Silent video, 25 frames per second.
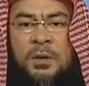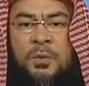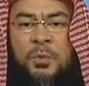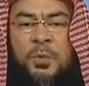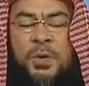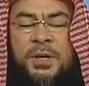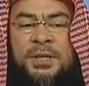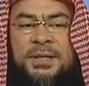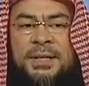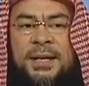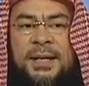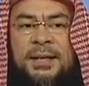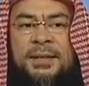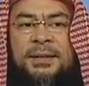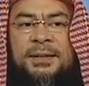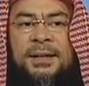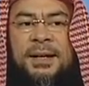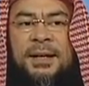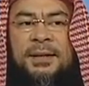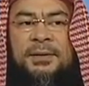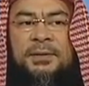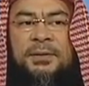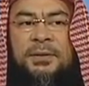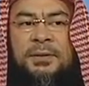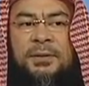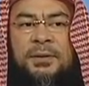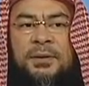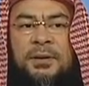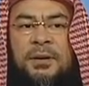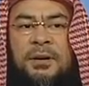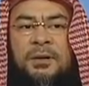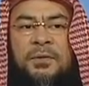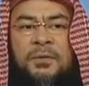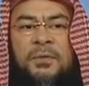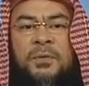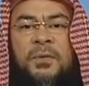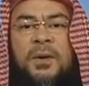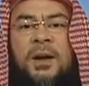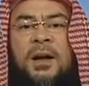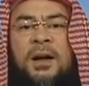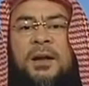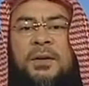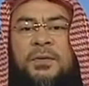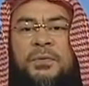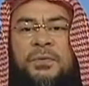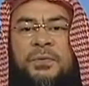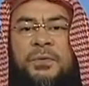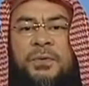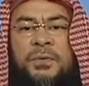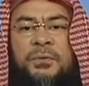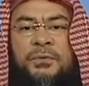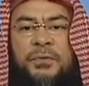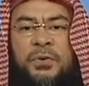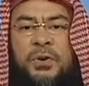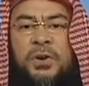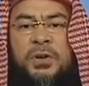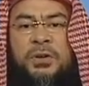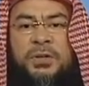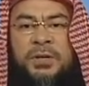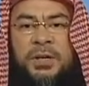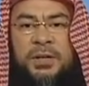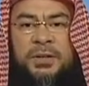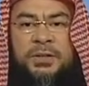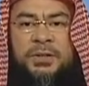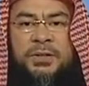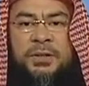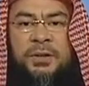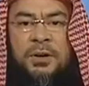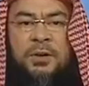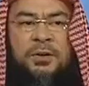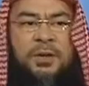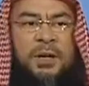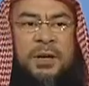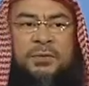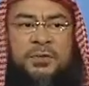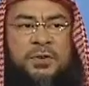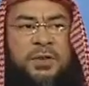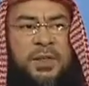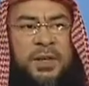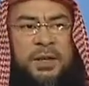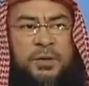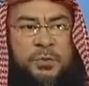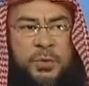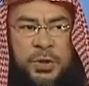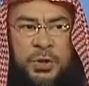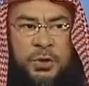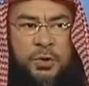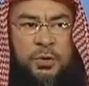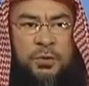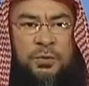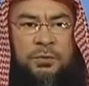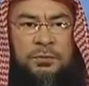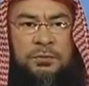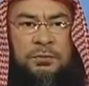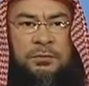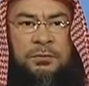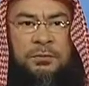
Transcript: We said that there are five verdicts on everything we do.